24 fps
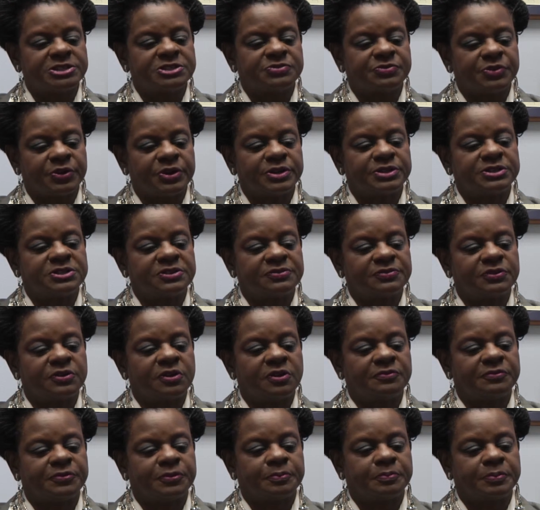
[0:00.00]
it's very
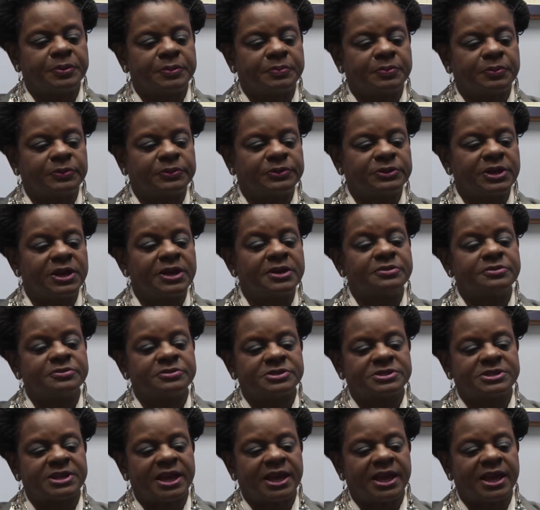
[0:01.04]
difficult for people to
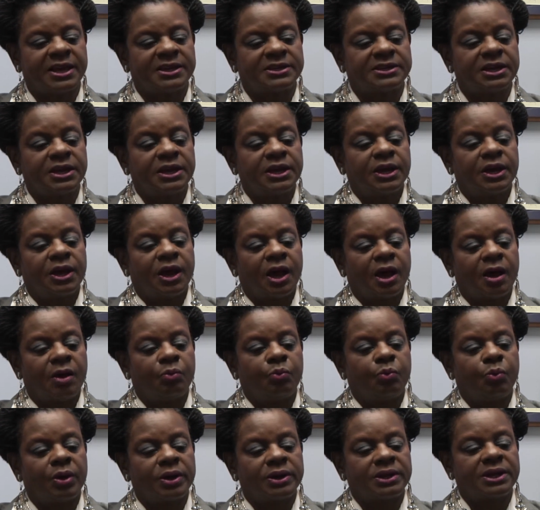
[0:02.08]
understand
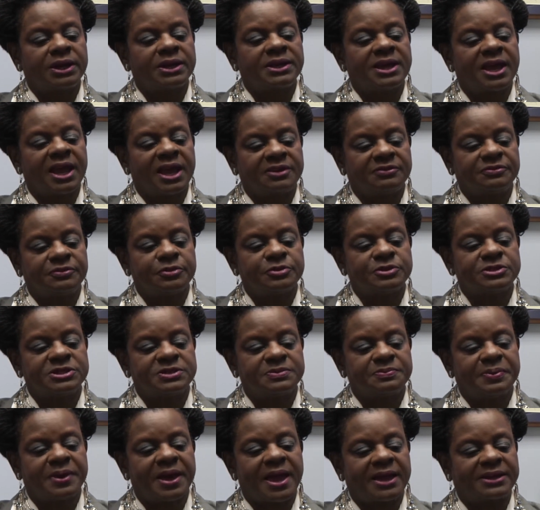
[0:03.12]
what an adverse
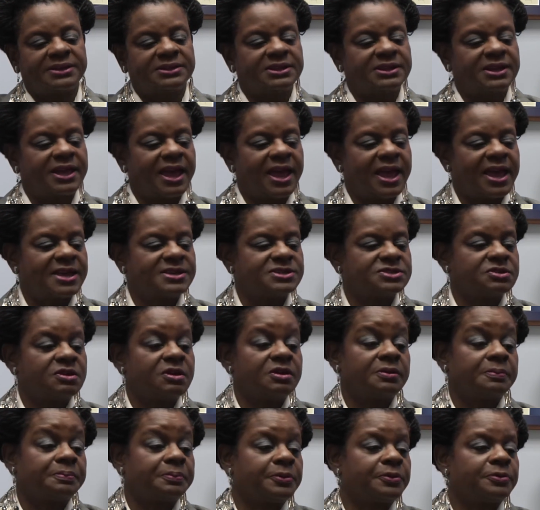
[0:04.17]
impact it has
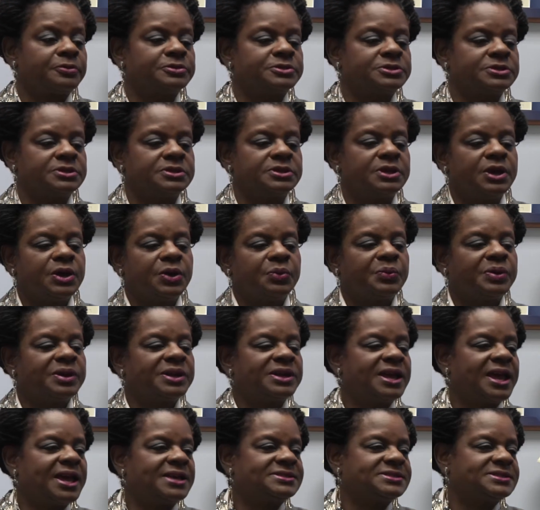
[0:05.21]
on a person when
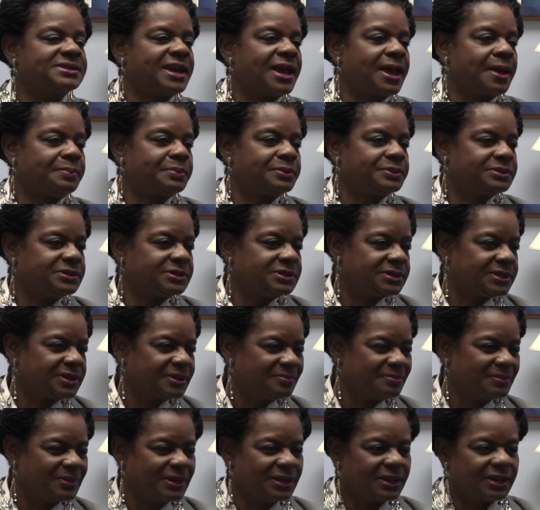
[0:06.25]
it hasn't happened to
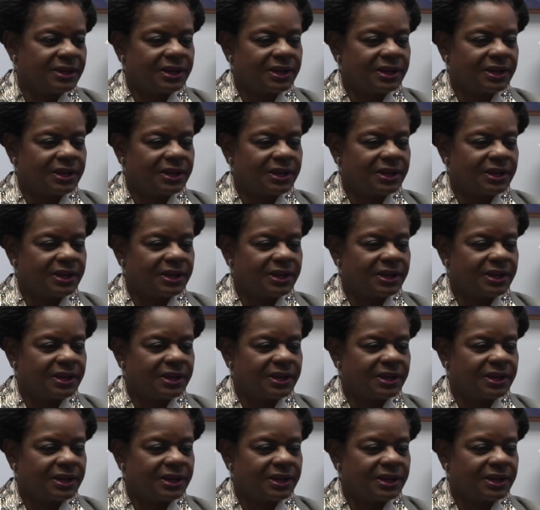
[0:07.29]
them.